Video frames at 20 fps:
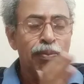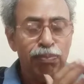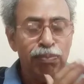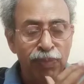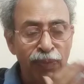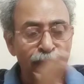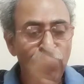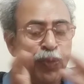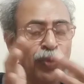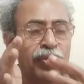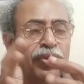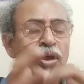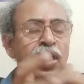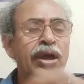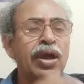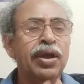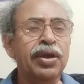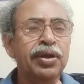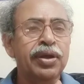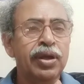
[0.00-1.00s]
Before
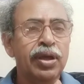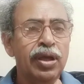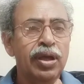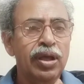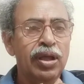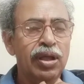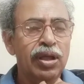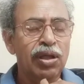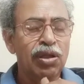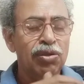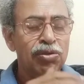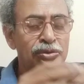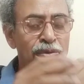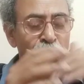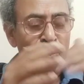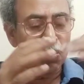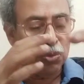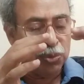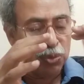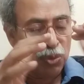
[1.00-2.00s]
that,
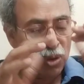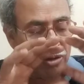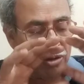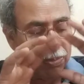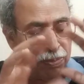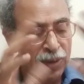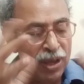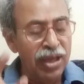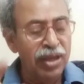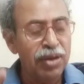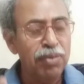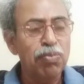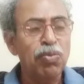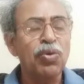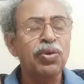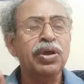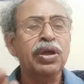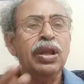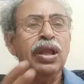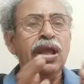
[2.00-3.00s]
so to explain
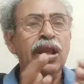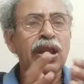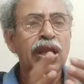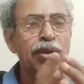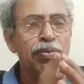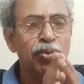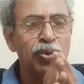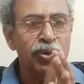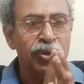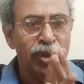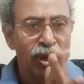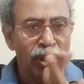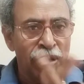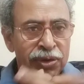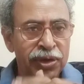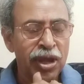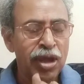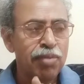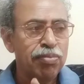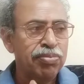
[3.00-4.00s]
more clearly about the
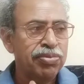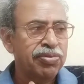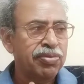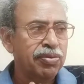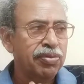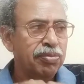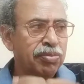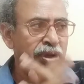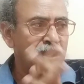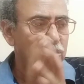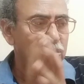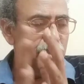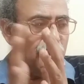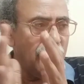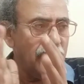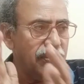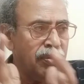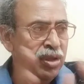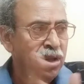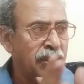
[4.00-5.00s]
atoms, because we
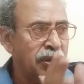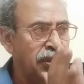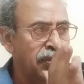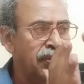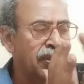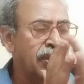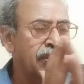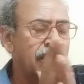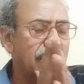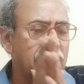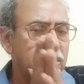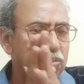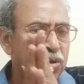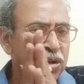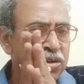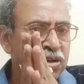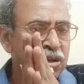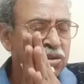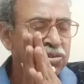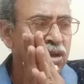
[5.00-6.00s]
are in the atomic
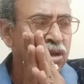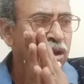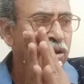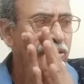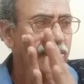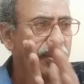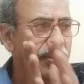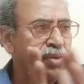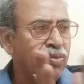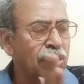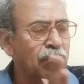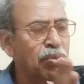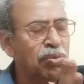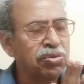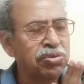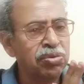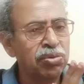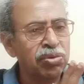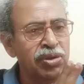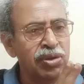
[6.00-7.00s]
structure, that will go
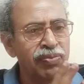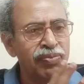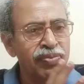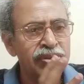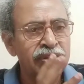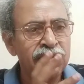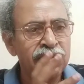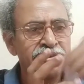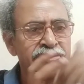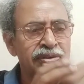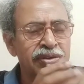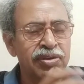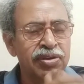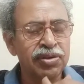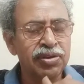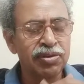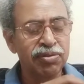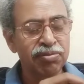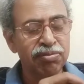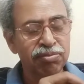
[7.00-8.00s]
to the physics
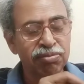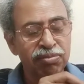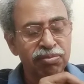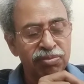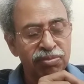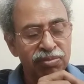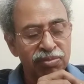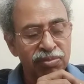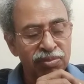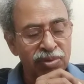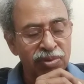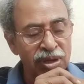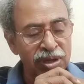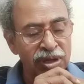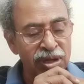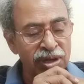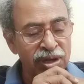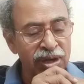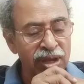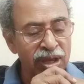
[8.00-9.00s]

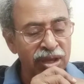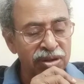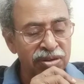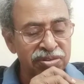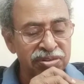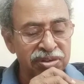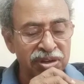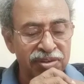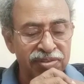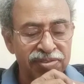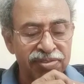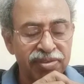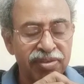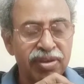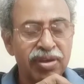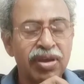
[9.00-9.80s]
longer and higher states.